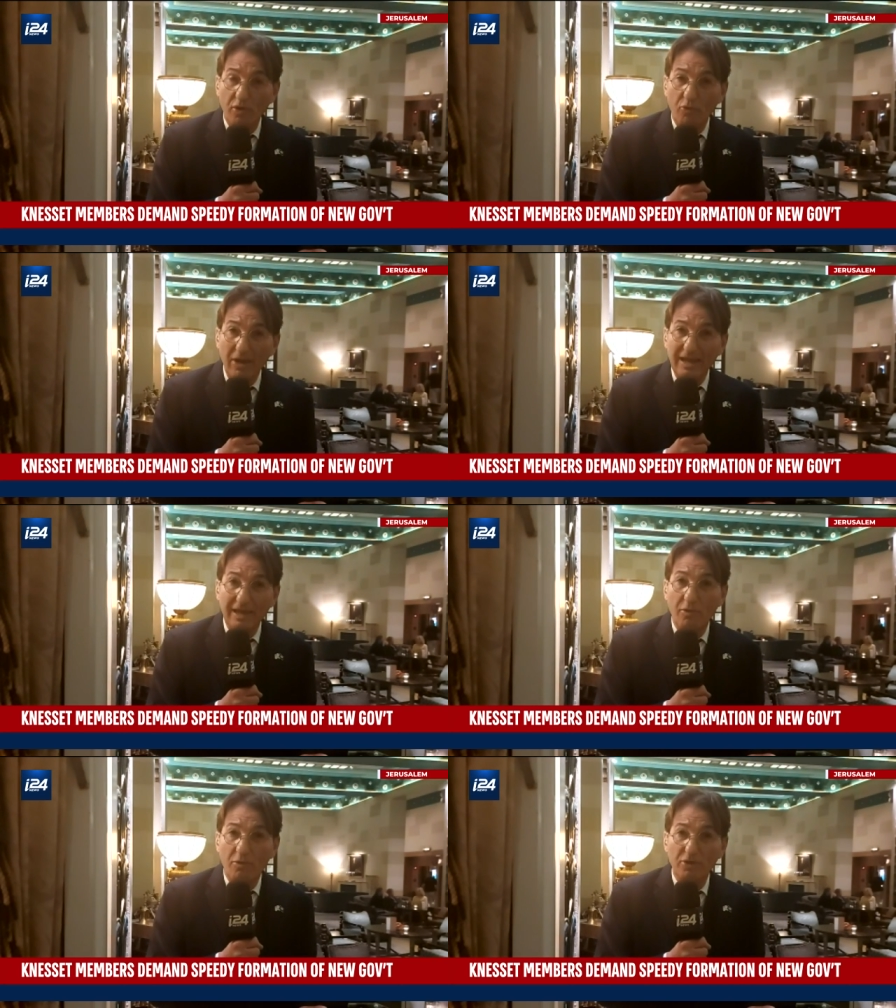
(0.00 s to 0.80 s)
we're
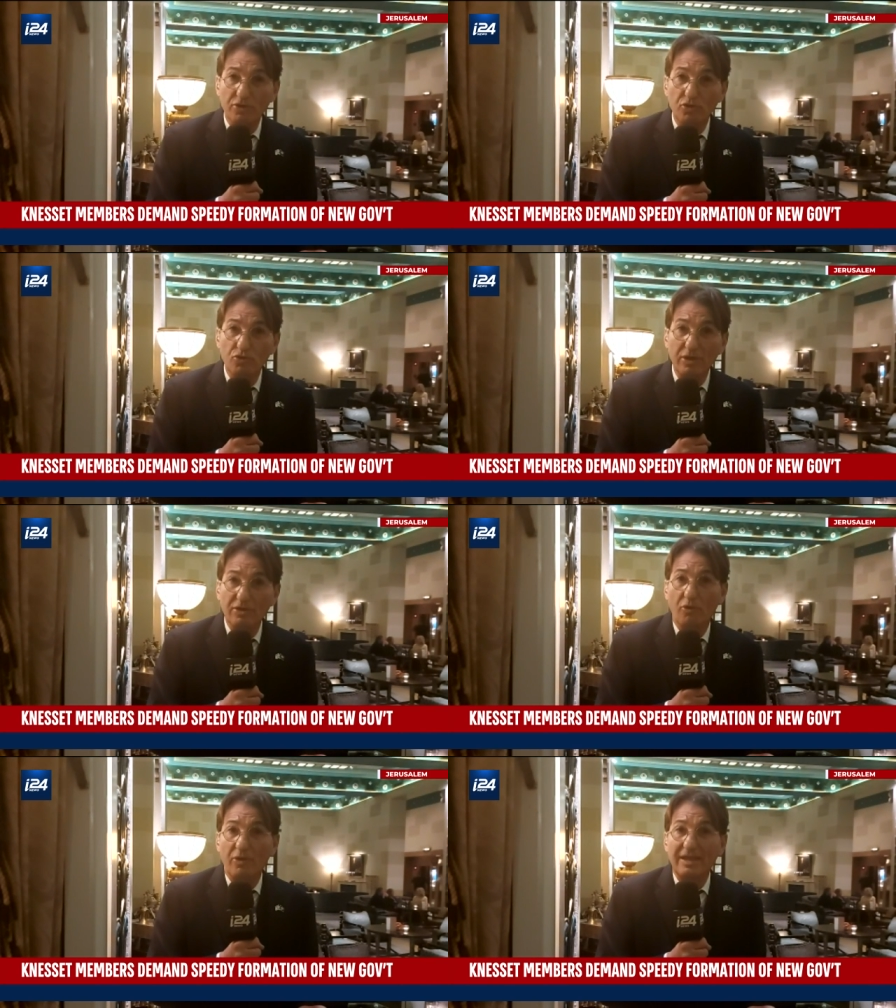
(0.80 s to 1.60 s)
willing, we wanted to do
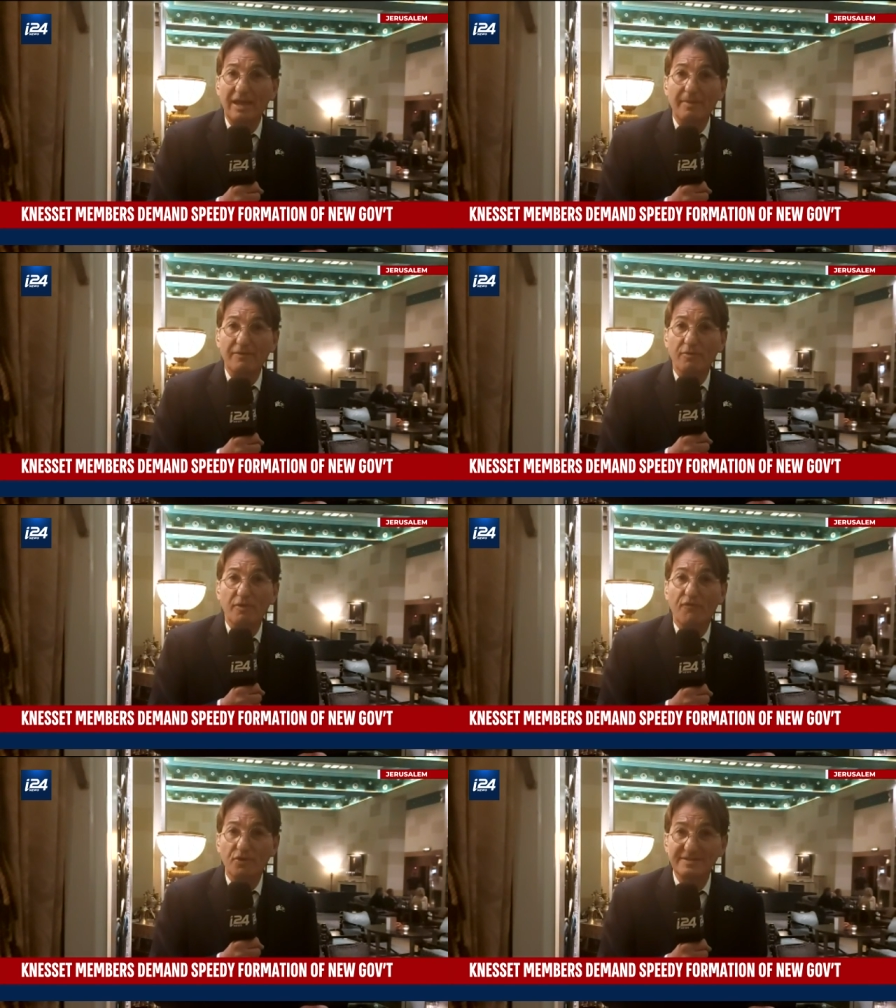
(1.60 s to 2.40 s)
it already, I mean,
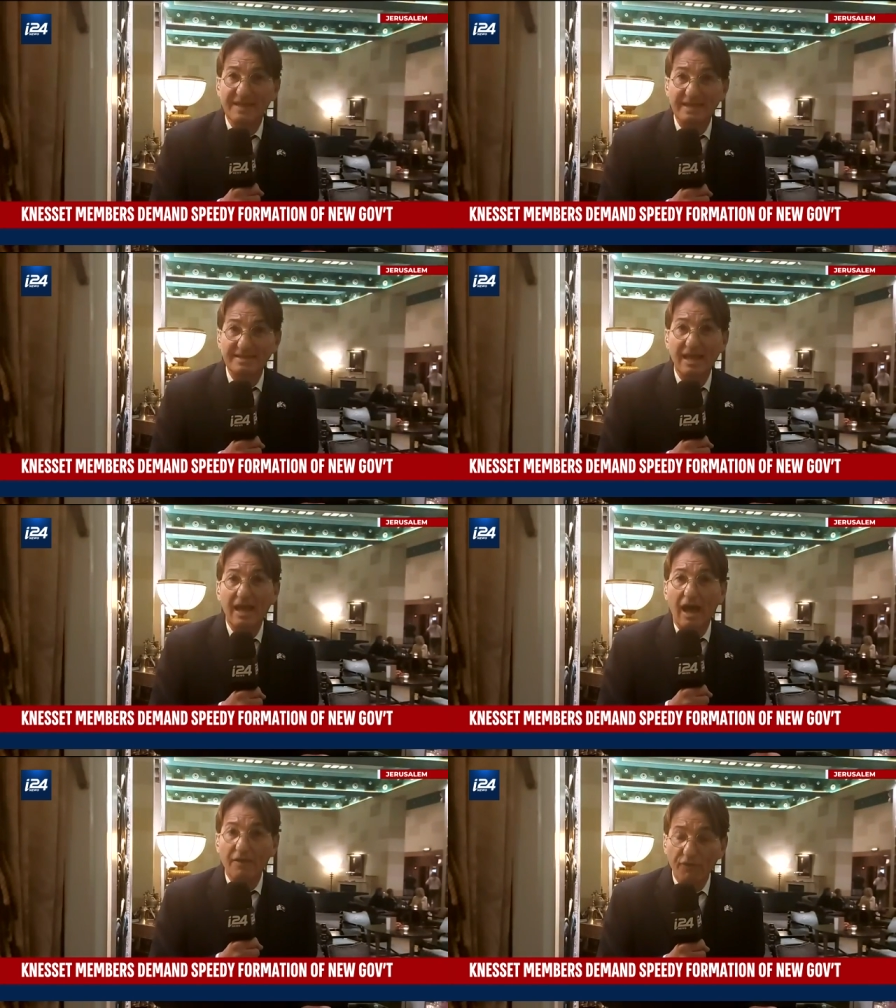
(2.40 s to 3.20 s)
from the first days.
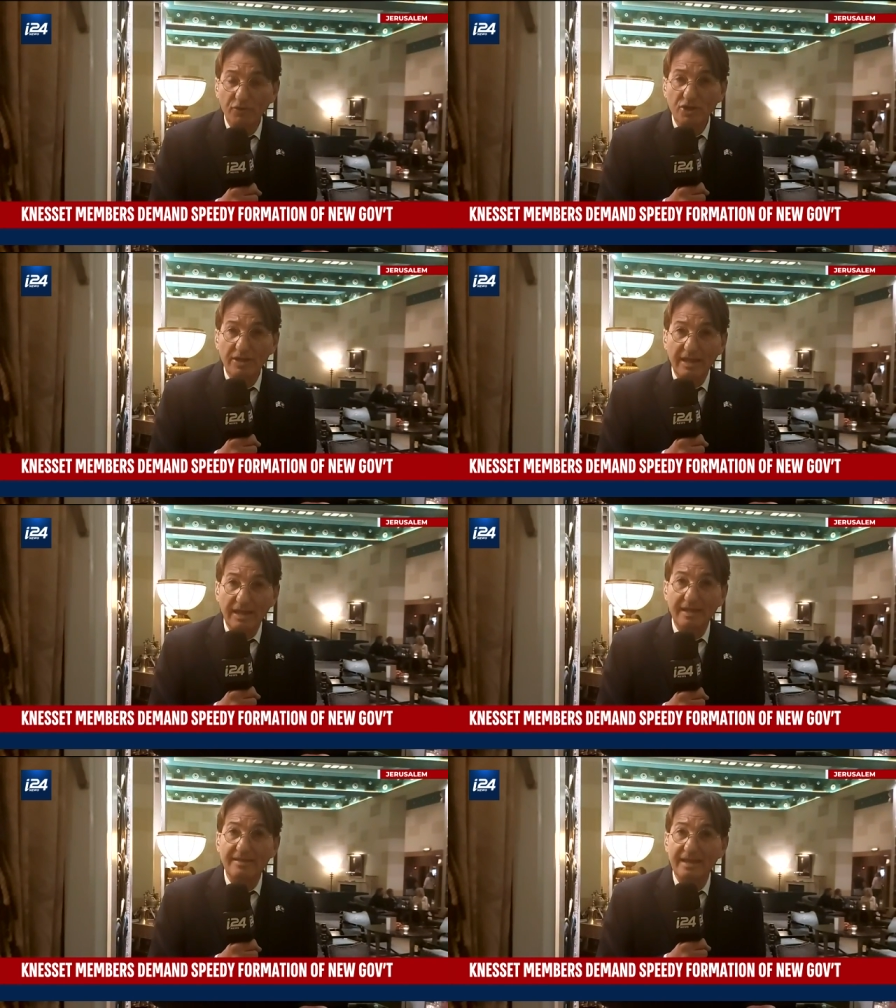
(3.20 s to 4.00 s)

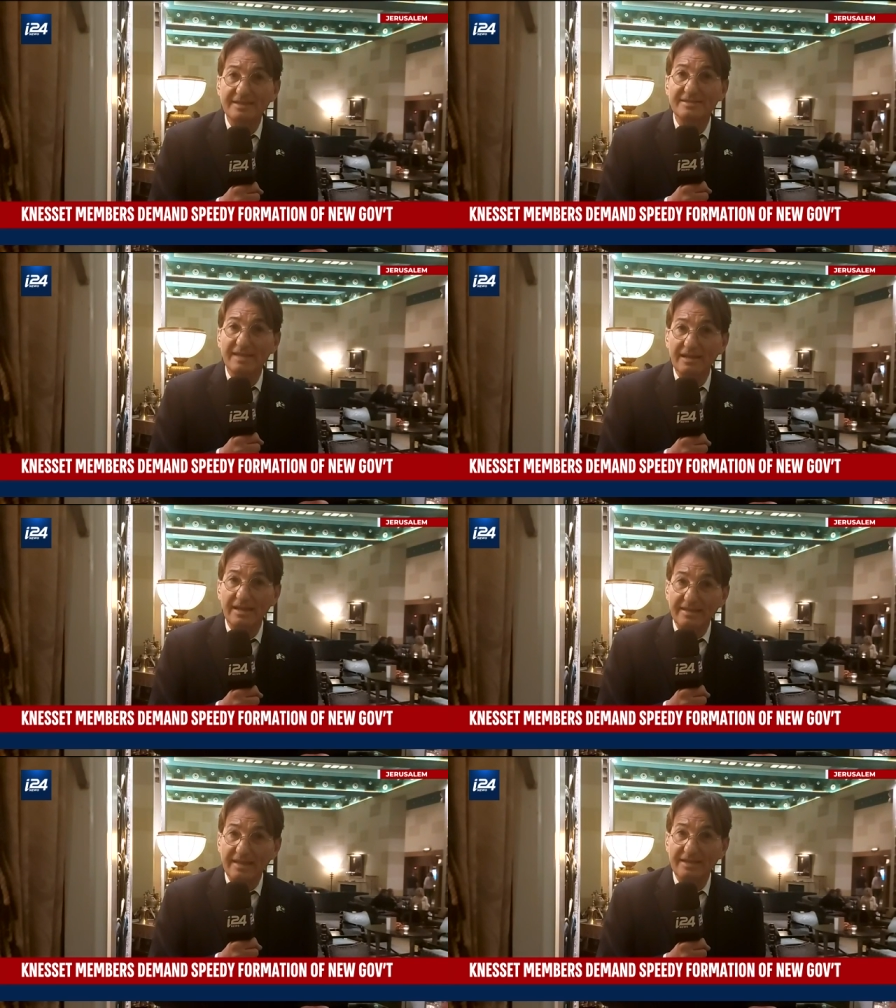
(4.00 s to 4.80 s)
Unfortunately, it takes
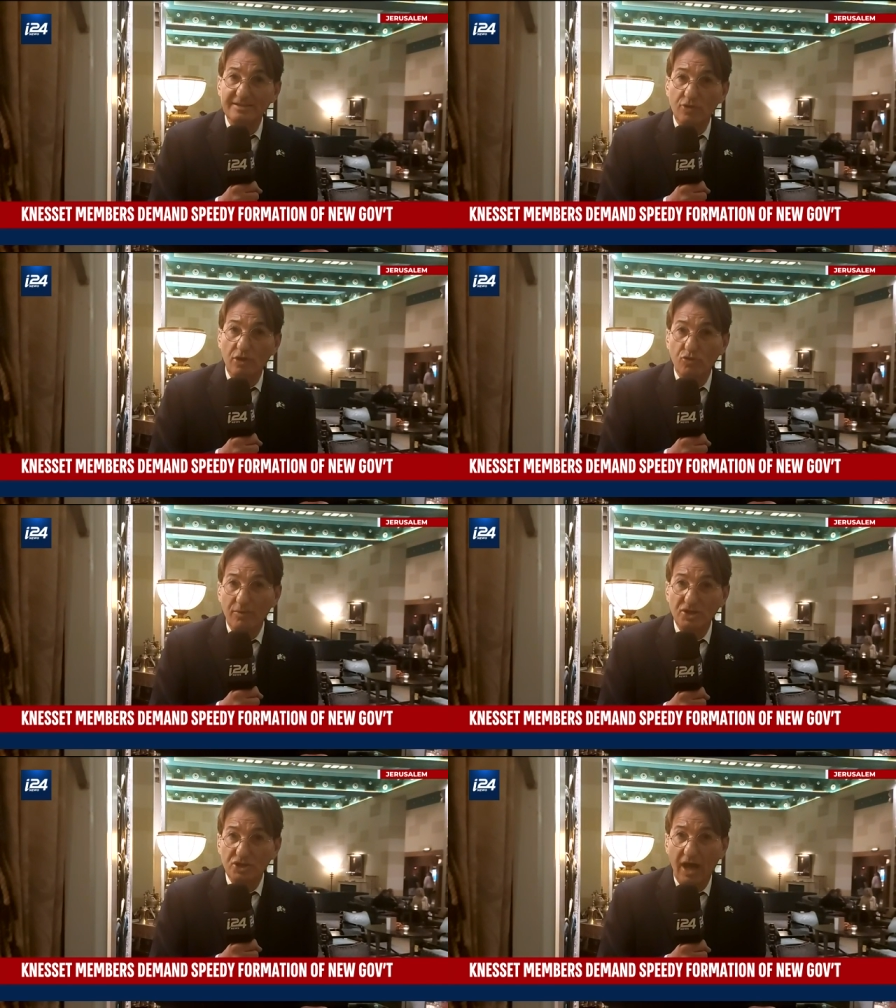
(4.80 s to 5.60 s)

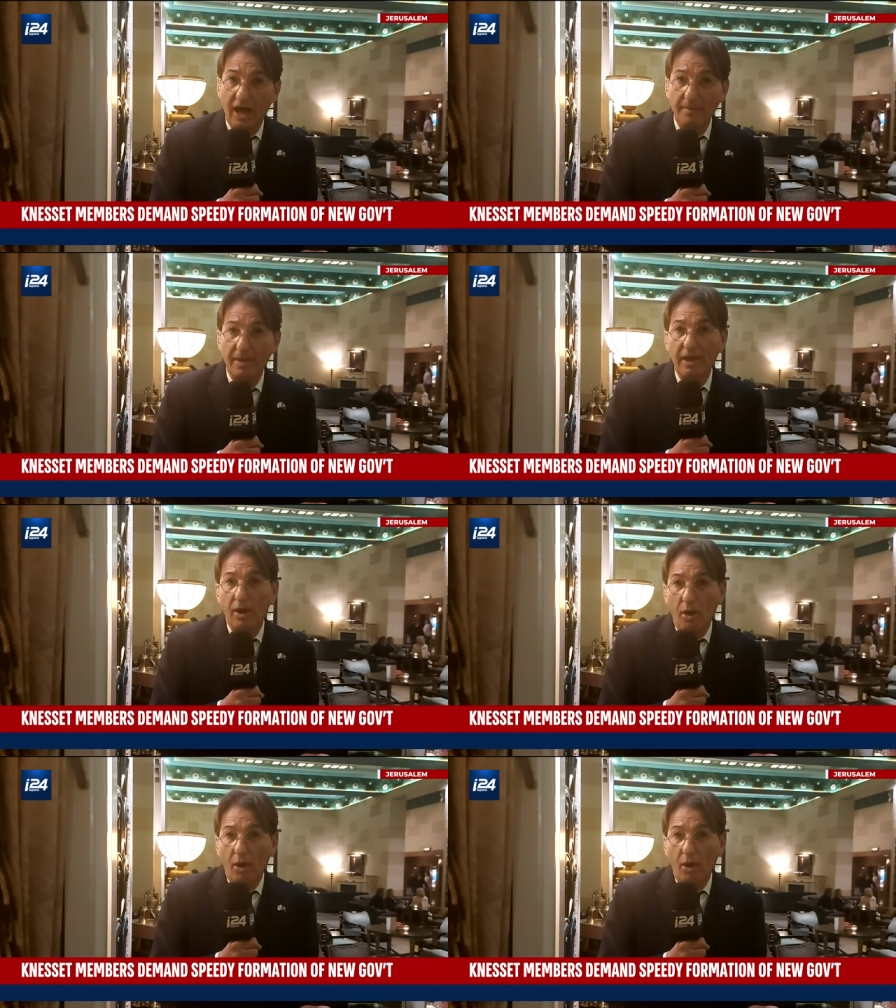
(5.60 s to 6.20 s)
too much time.